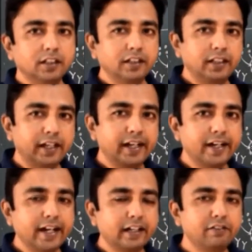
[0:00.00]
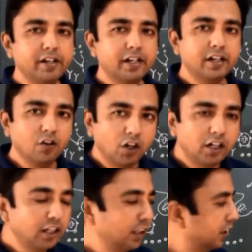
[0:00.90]
They get activated
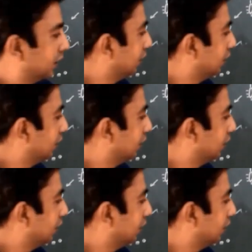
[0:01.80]
only